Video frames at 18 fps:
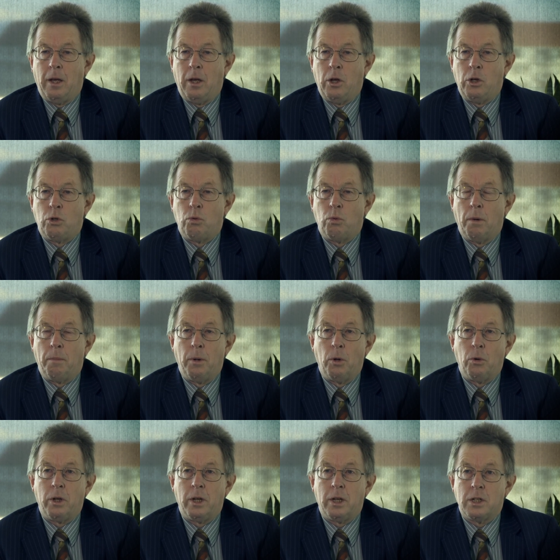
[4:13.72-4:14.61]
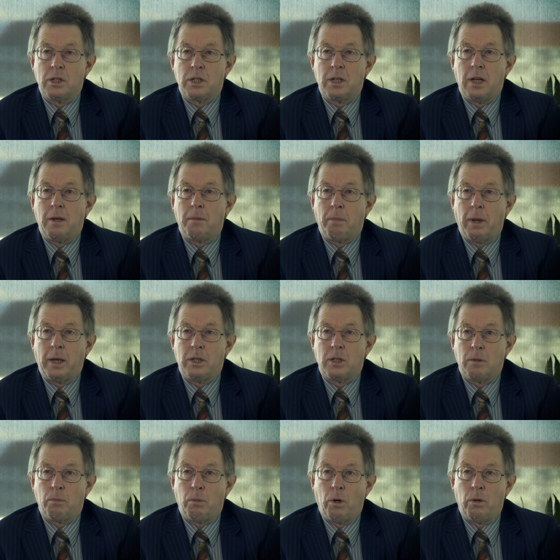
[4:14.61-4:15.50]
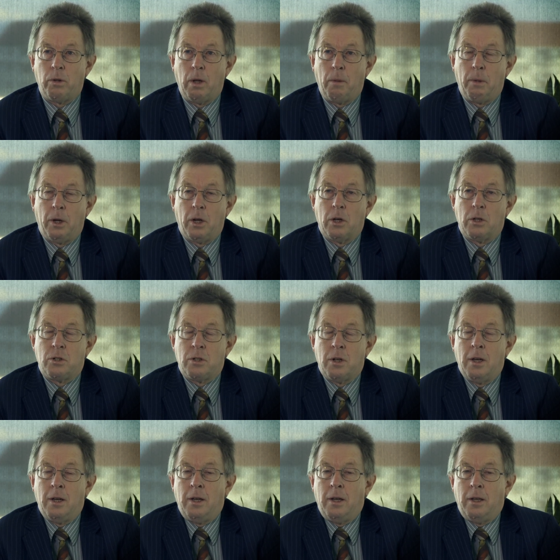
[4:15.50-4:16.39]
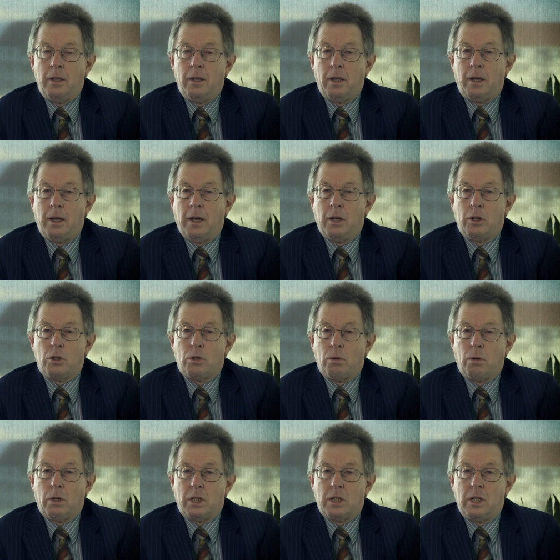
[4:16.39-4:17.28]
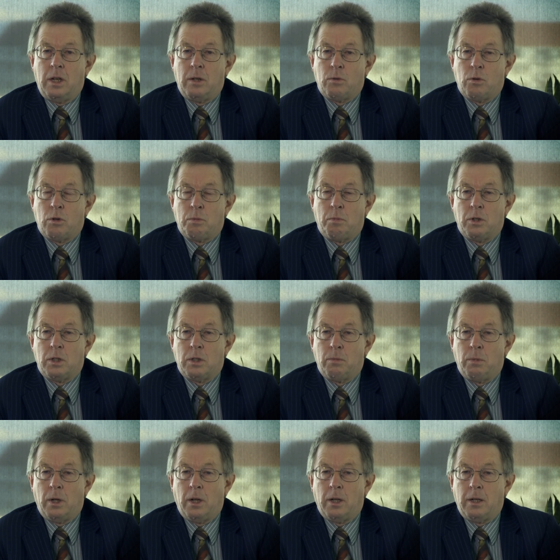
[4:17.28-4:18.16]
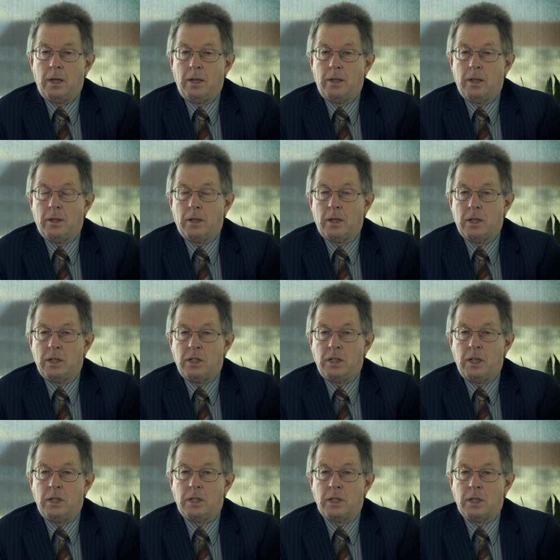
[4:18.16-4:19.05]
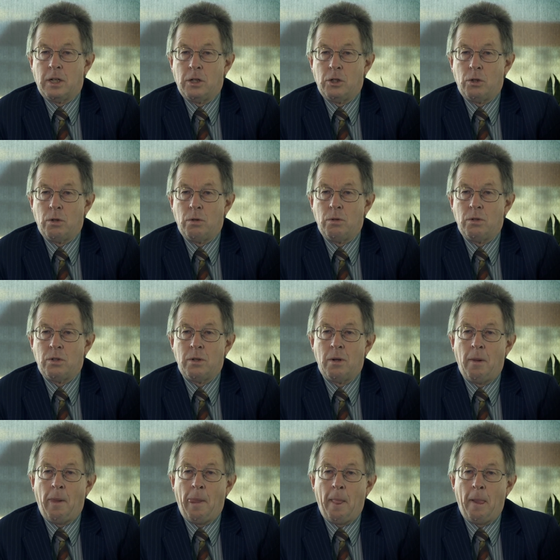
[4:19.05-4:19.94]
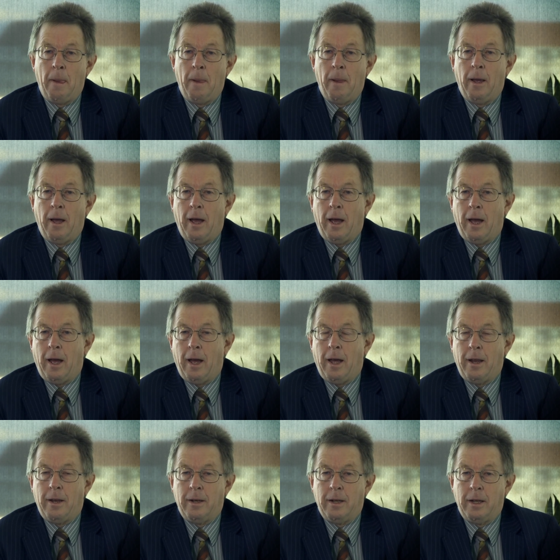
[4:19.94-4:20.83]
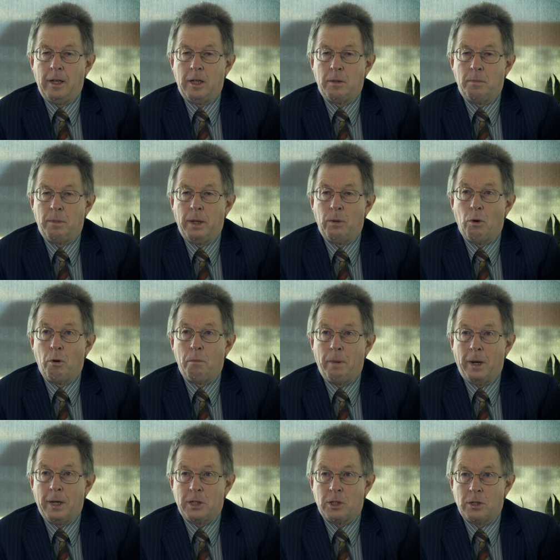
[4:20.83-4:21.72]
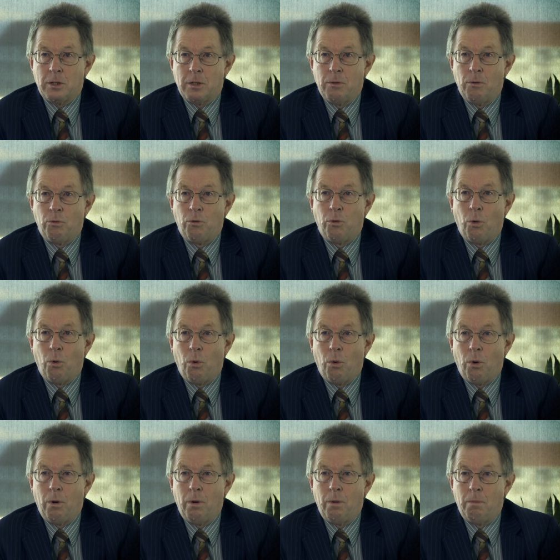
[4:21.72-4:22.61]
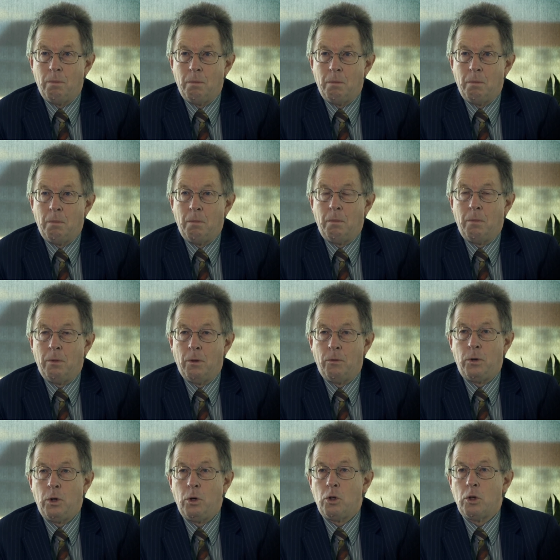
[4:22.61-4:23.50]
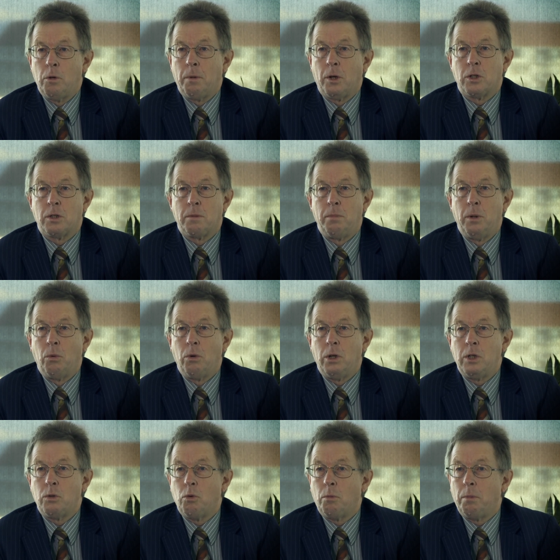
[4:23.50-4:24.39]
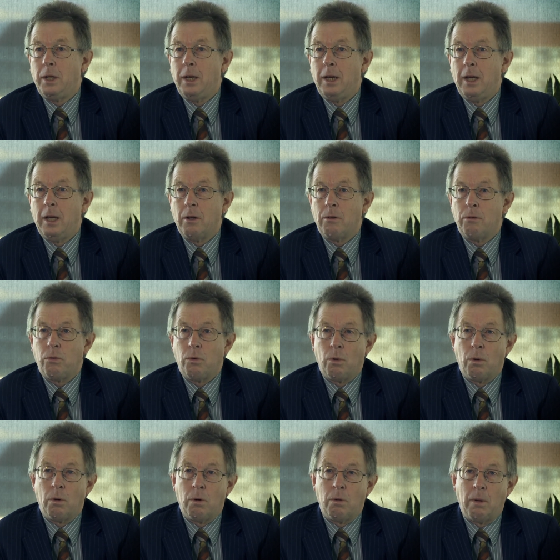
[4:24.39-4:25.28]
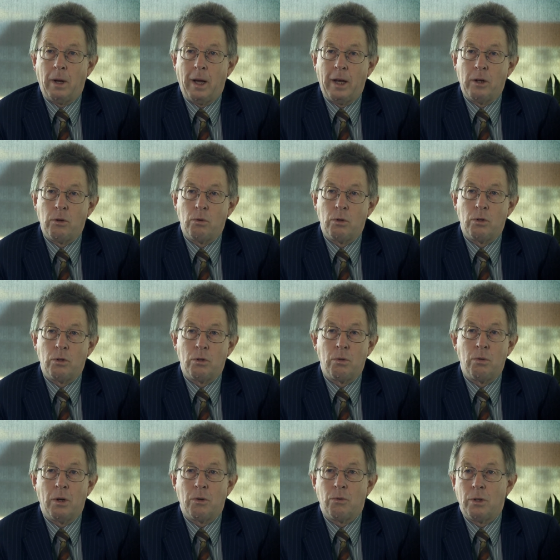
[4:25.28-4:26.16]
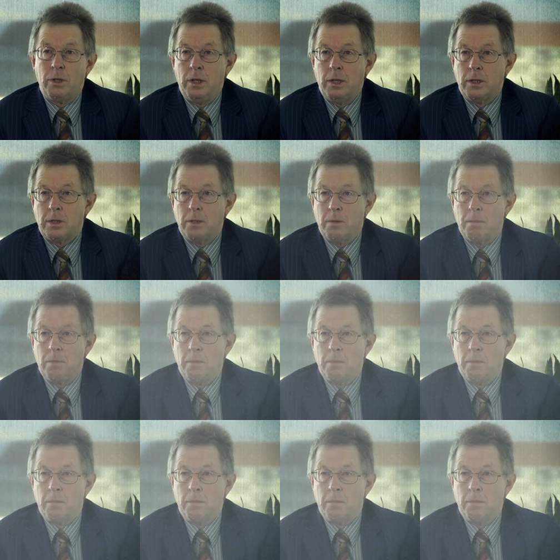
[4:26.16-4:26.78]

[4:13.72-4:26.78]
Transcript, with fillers: issue a building consent based upon that, because the council accepts responsibility that the consented issues uh, need to be robust for the future, because the buildings will be here for one hundred, two hundred years.